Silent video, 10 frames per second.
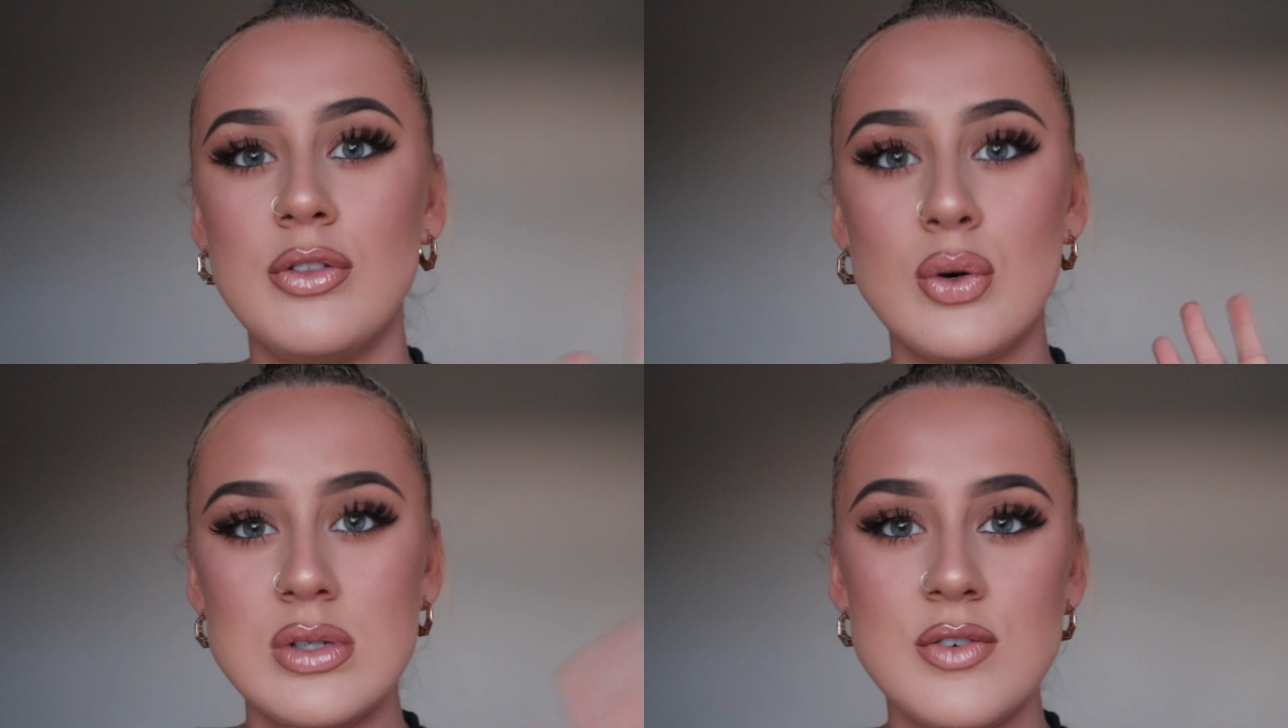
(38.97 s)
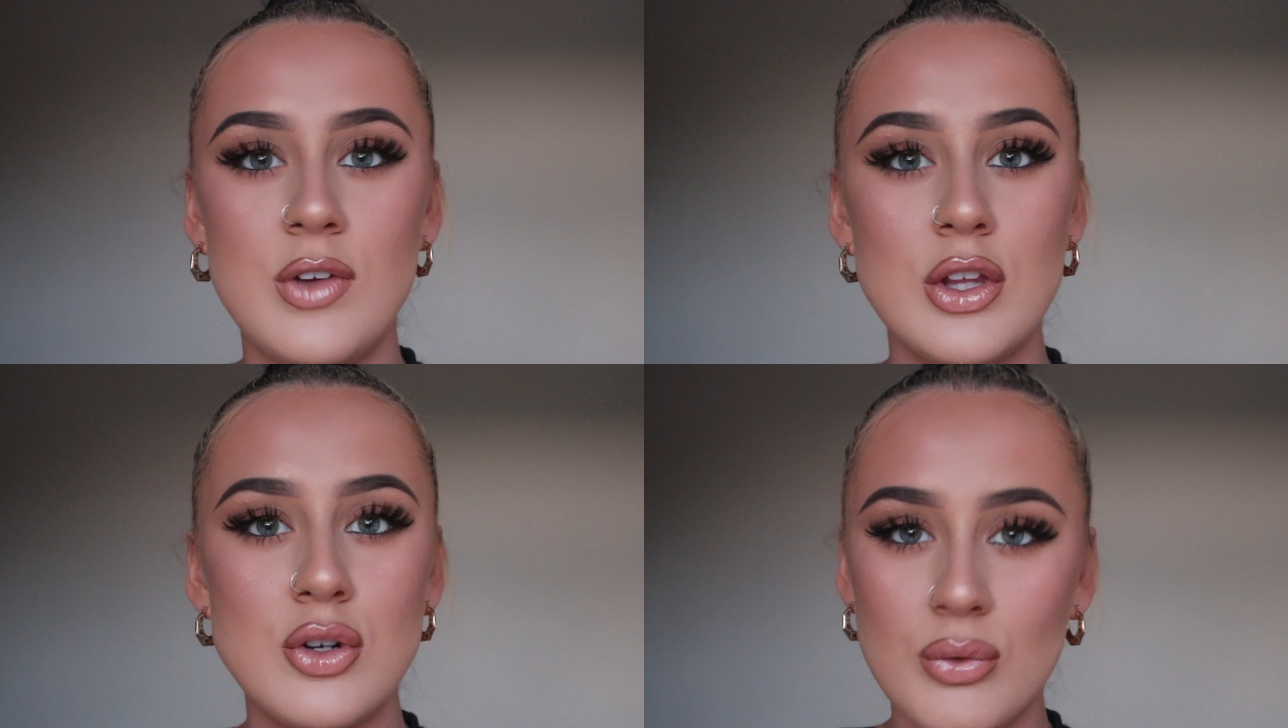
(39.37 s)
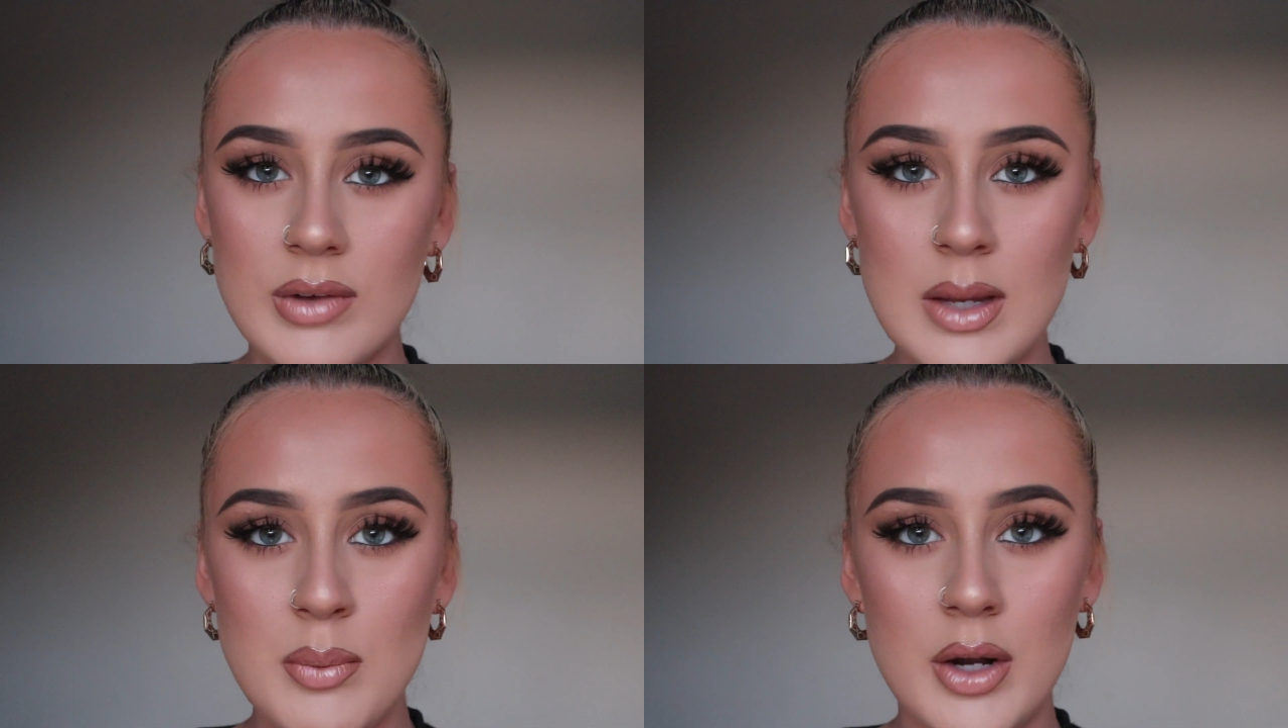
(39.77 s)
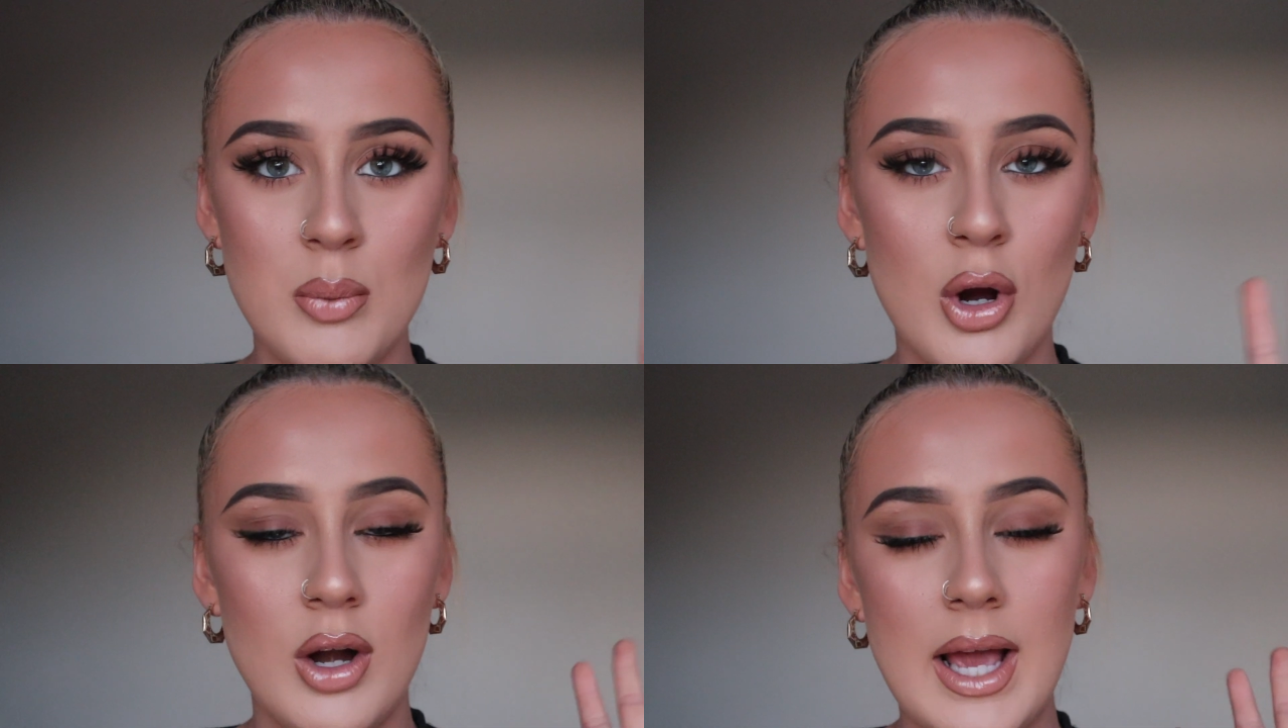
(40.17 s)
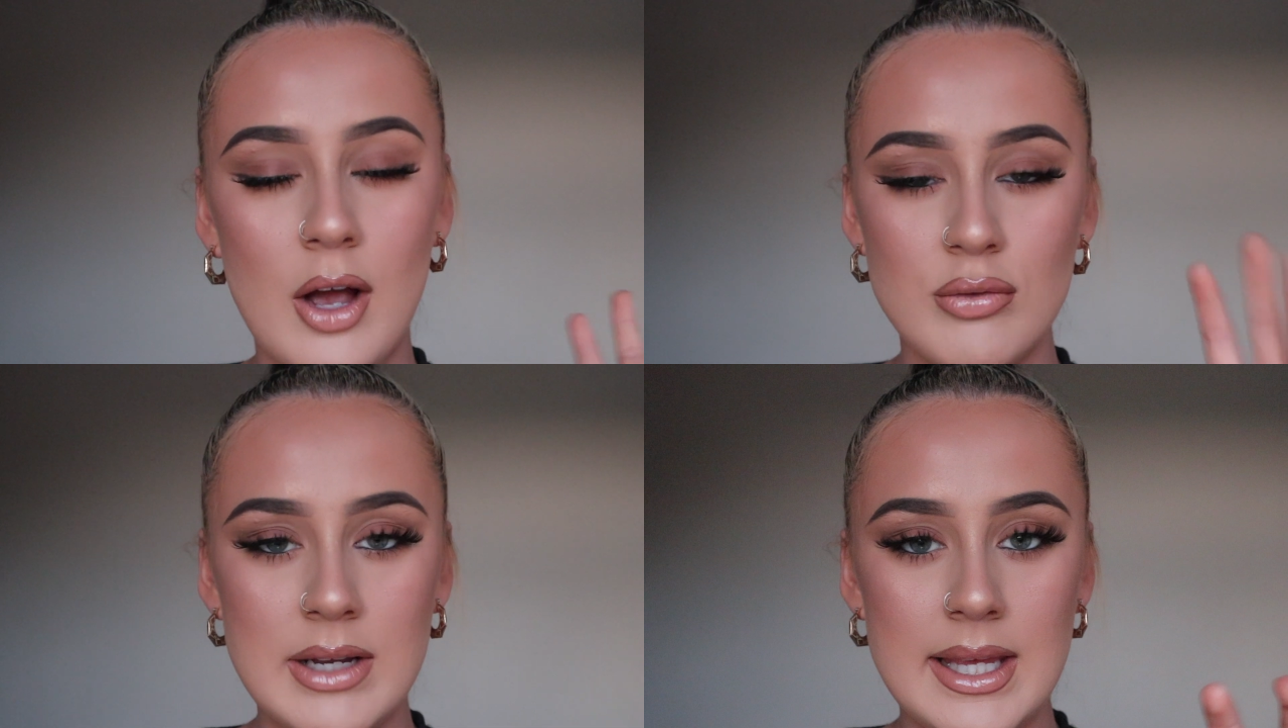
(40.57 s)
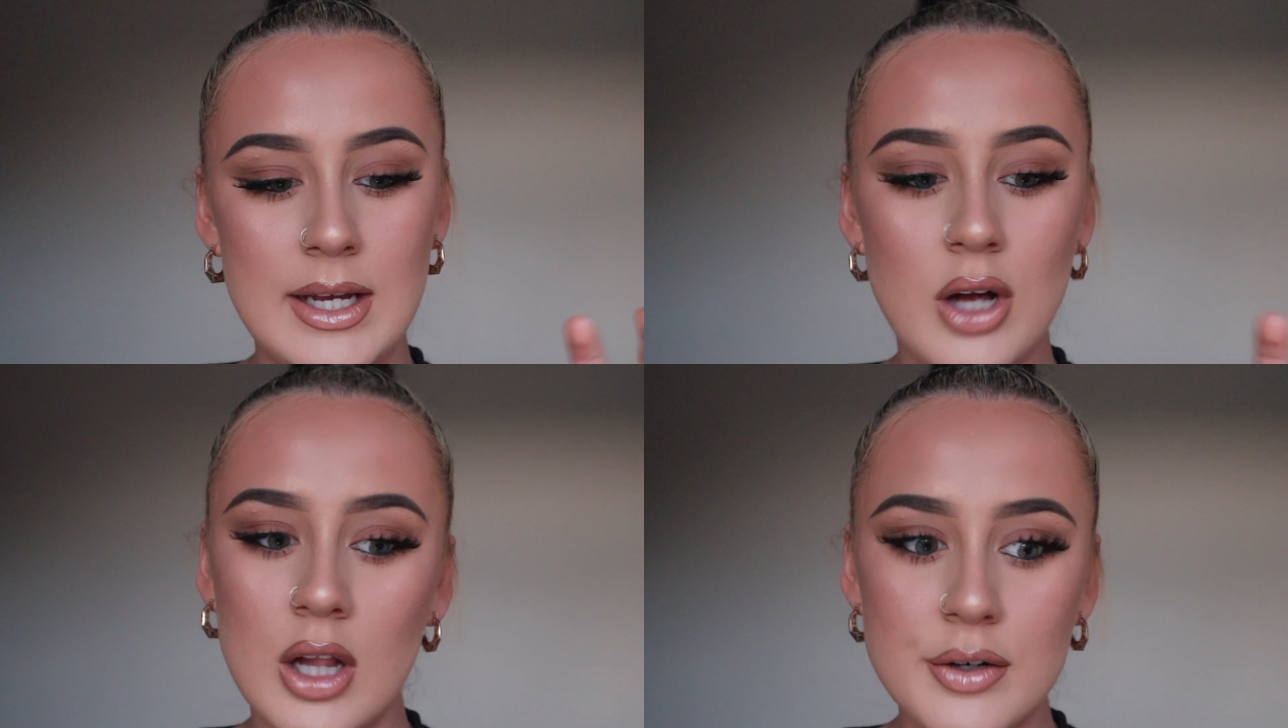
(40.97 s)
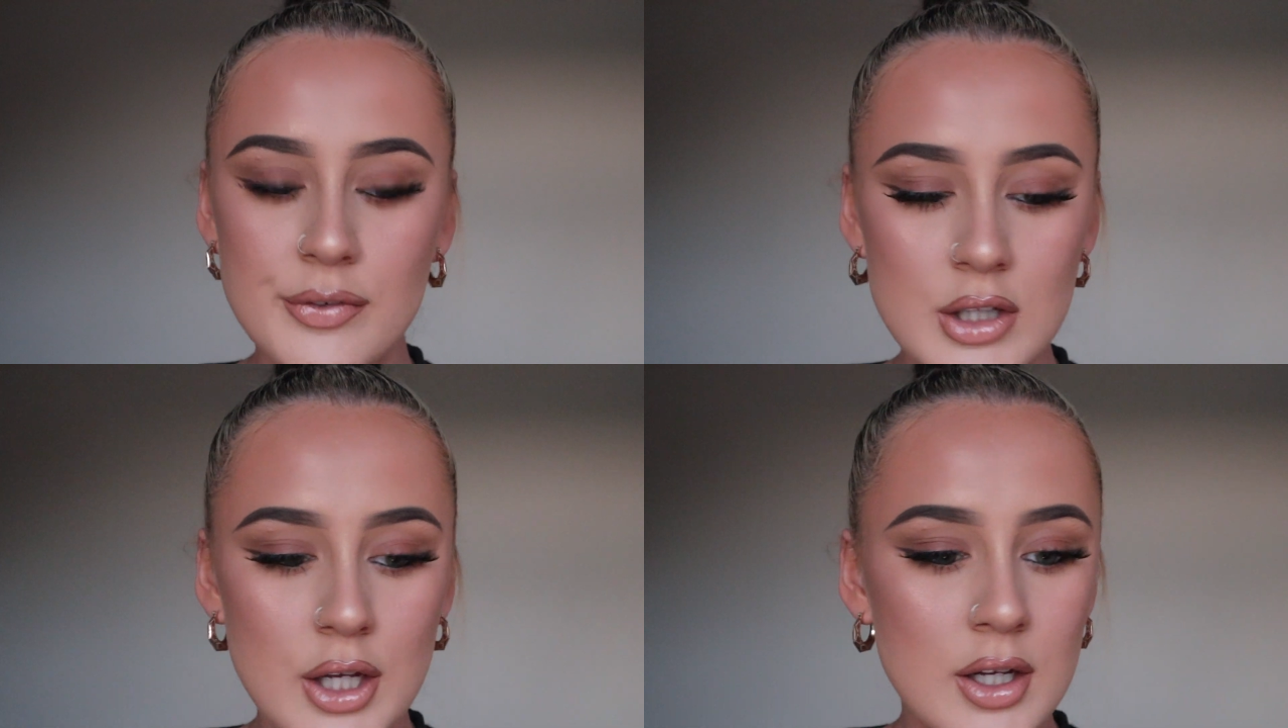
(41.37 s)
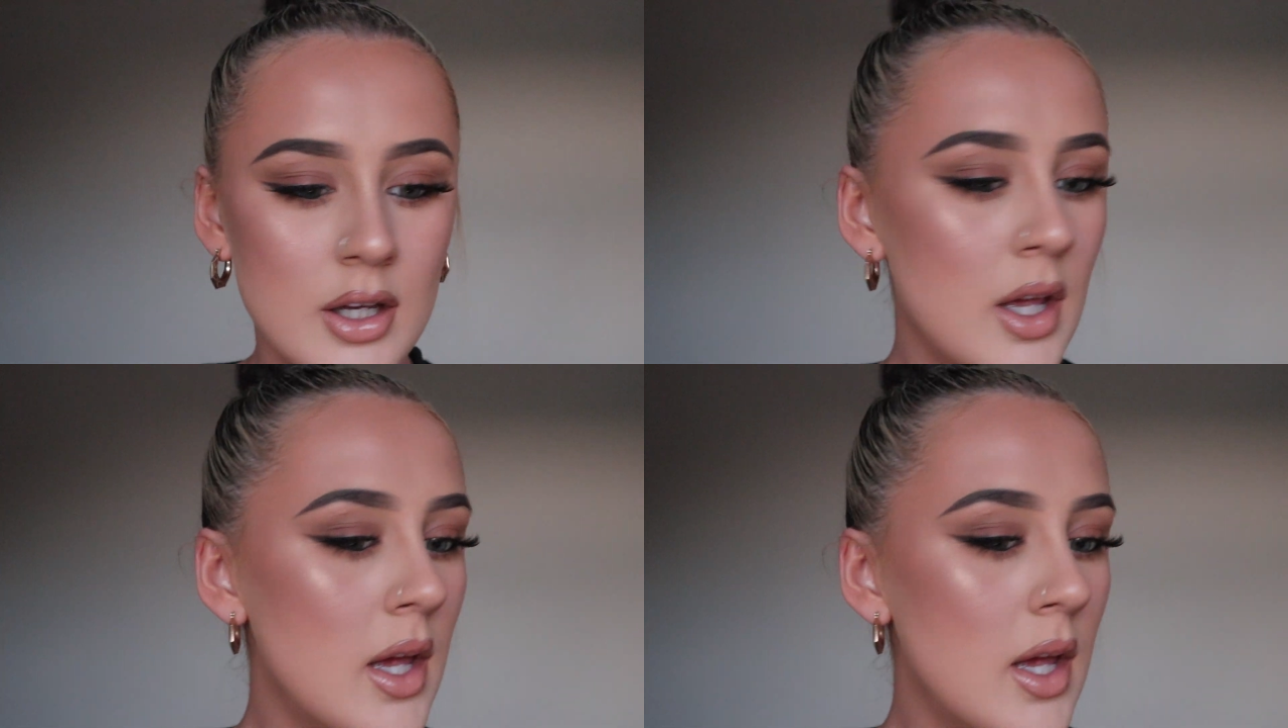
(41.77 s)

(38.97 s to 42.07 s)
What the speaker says: those of you that don't really want to wear like a really colourful look.